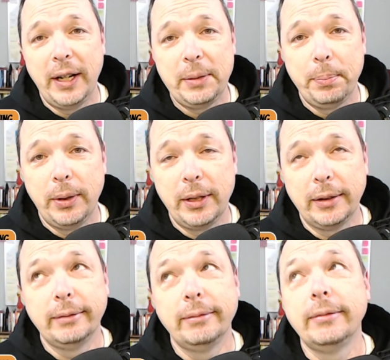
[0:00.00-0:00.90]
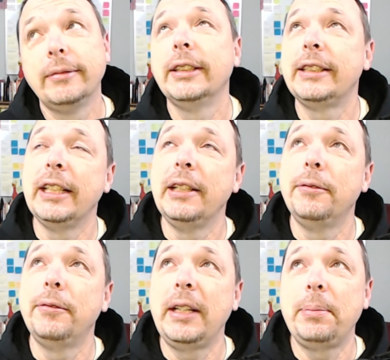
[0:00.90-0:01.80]
Facebook, let's
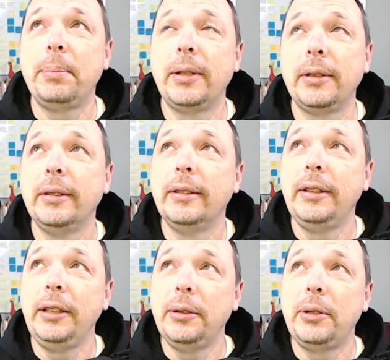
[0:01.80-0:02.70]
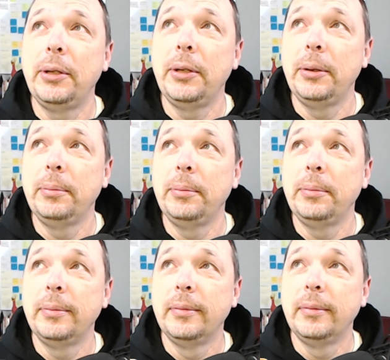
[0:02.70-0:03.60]
see, Facebook, YouTube,